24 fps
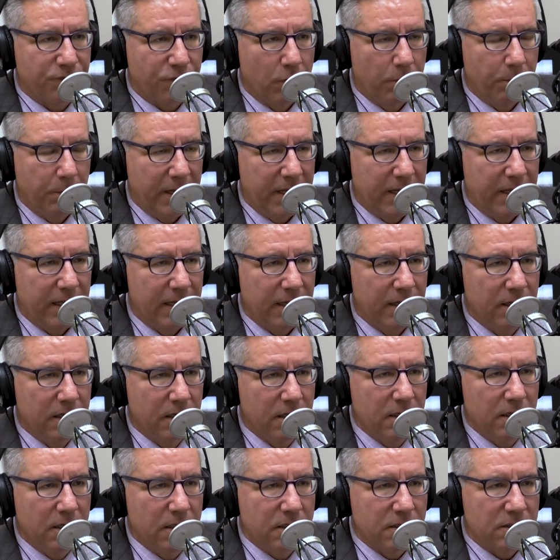for me
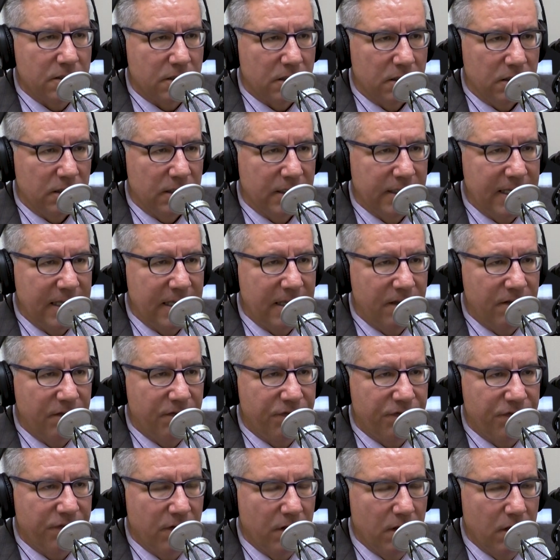to
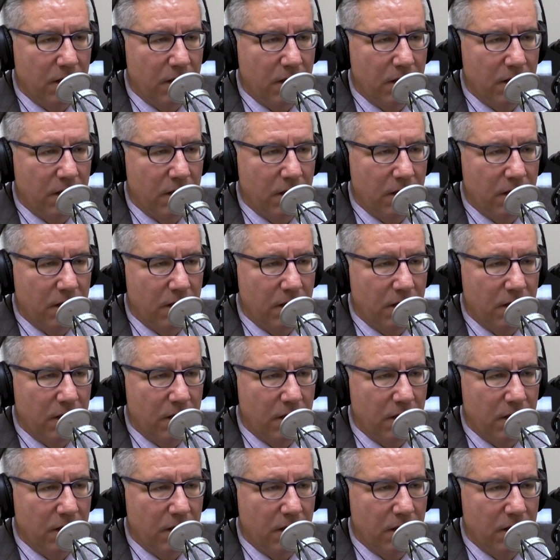leave.